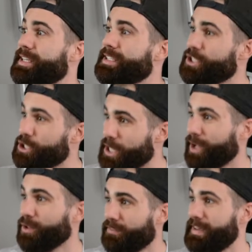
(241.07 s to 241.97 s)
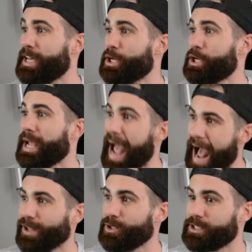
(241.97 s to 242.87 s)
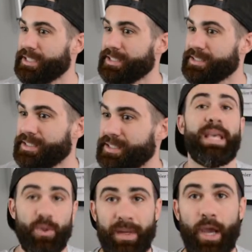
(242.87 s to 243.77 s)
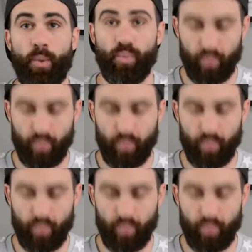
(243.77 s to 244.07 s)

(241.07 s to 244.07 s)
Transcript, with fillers: shellfish allergies. Here we go.